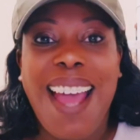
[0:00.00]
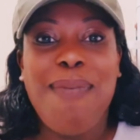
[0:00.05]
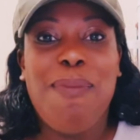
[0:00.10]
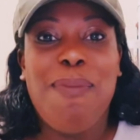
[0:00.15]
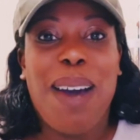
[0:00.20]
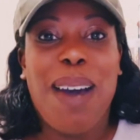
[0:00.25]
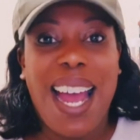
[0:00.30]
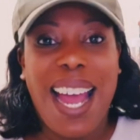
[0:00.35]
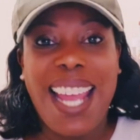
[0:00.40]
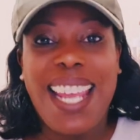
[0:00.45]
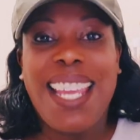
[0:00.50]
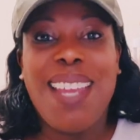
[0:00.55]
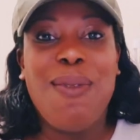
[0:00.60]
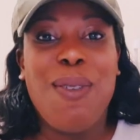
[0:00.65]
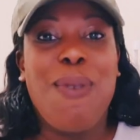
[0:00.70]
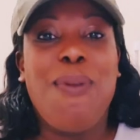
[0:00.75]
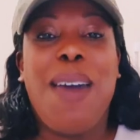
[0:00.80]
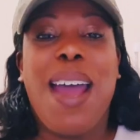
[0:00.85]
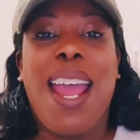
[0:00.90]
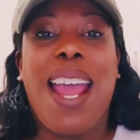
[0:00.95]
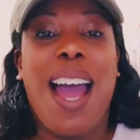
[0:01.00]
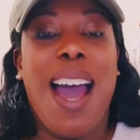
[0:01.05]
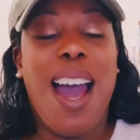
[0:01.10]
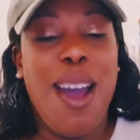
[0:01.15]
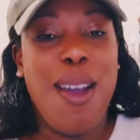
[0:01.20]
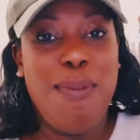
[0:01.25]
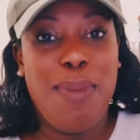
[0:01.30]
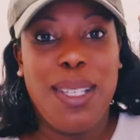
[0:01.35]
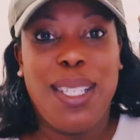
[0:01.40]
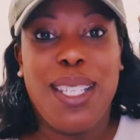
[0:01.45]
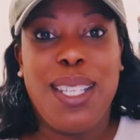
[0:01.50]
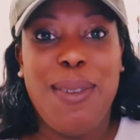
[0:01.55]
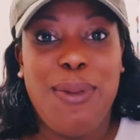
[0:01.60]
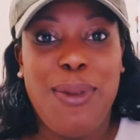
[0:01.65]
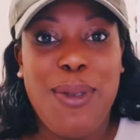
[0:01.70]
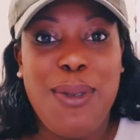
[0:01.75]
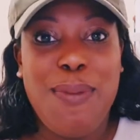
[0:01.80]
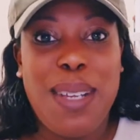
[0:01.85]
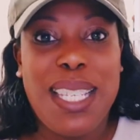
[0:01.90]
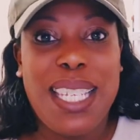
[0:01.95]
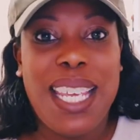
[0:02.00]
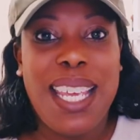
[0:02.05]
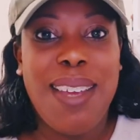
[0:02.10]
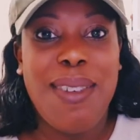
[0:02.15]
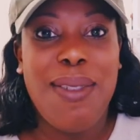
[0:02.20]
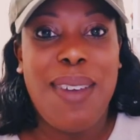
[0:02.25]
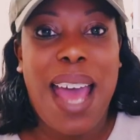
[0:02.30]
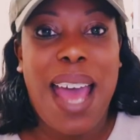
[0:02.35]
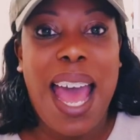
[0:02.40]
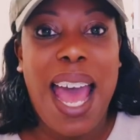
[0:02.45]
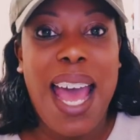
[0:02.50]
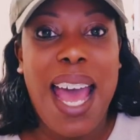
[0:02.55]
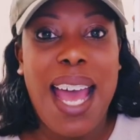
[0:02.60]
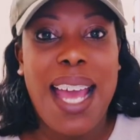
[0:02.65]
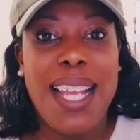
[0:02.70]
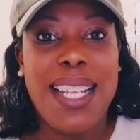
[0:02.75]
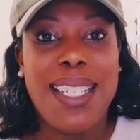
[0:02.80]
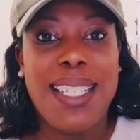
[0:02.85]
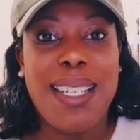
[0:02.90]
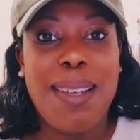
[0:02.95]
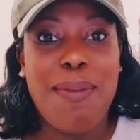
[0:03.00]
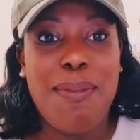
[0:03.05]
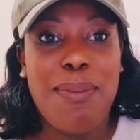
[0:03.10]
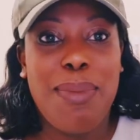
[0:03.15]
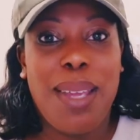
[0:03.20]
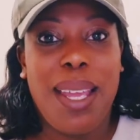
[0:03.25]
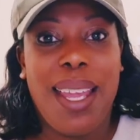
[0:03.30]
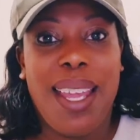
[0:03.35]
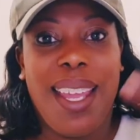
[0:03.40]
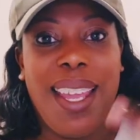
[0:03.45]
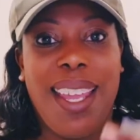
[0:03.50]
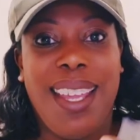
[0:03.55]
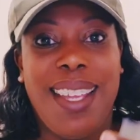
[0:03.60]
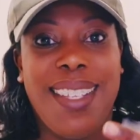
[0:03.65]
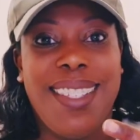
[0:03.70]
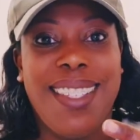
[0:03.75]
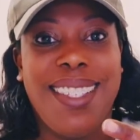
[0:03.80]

But either way, I hope it's informative, and peace.